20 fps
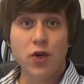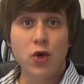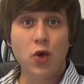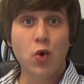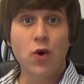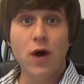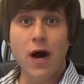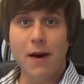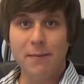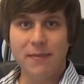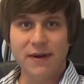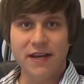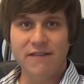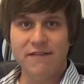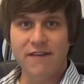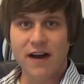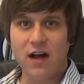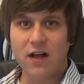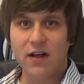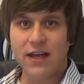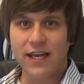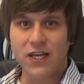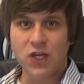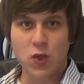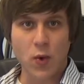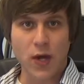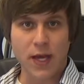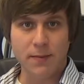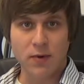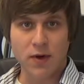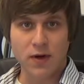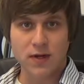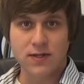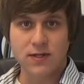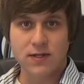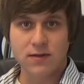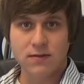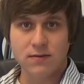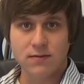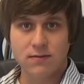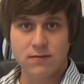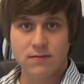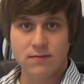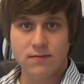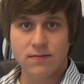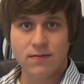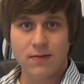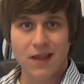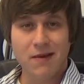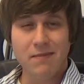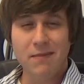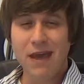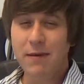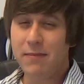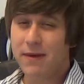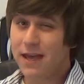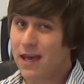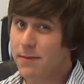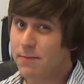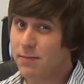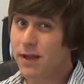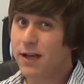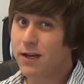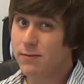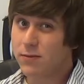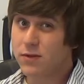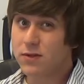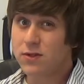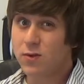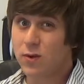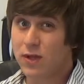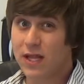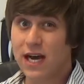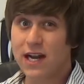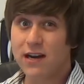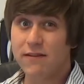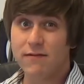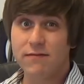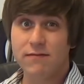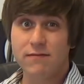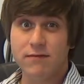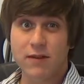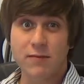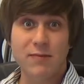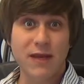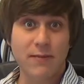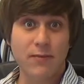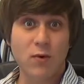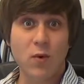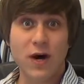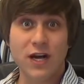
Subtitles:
new company file in QuickBooks. May be applicable to a lot of the people